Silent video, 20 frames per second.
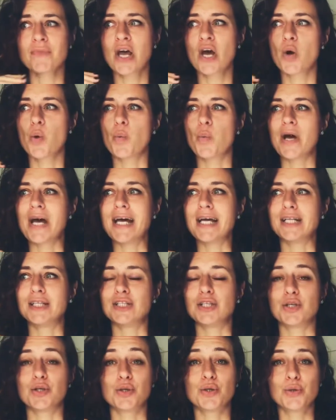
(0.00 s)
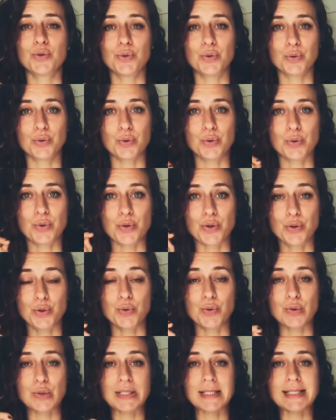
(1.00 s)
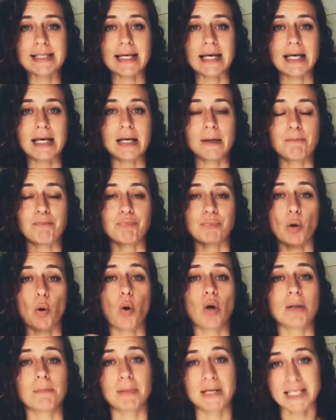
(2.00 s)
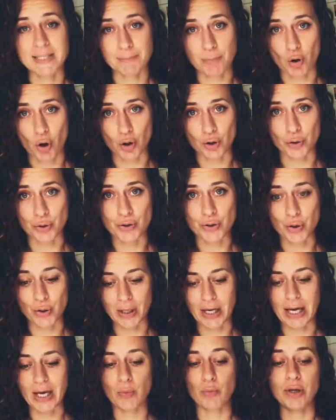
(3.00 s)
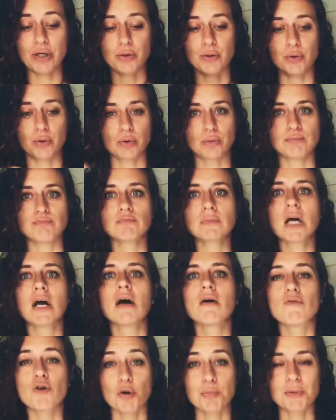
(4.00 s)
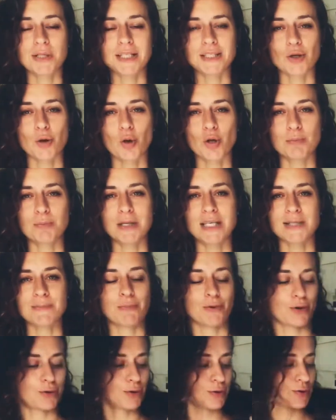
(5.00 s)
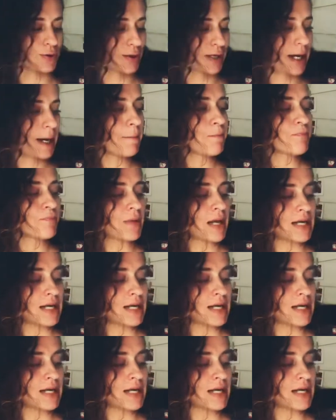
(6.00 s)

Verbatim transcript: when you use oil-based products, okay? When you formulate oil-based products, okay?